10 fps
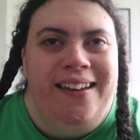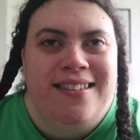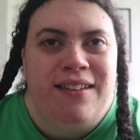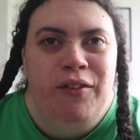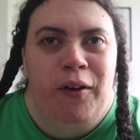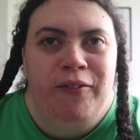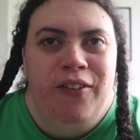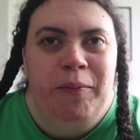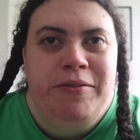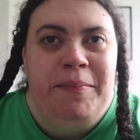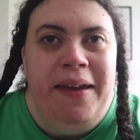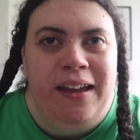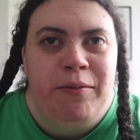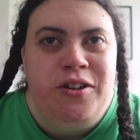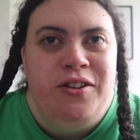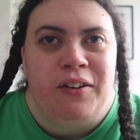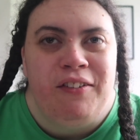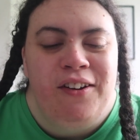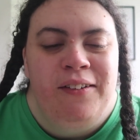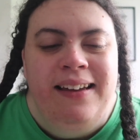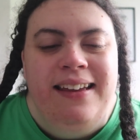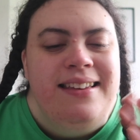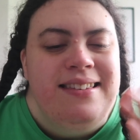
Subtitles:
because I've not filmed a makeup tutorial